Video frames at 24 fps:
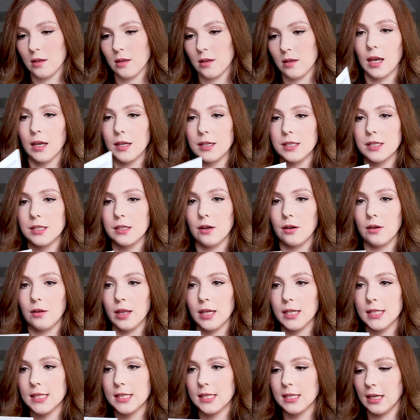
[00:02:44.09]
Okay, so
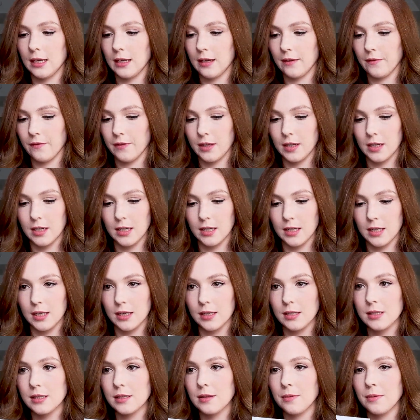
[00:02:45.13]
let's see if it
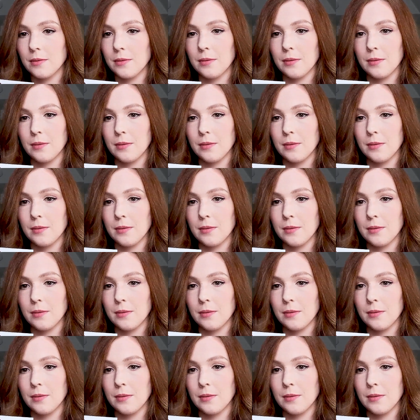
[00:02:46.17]
is.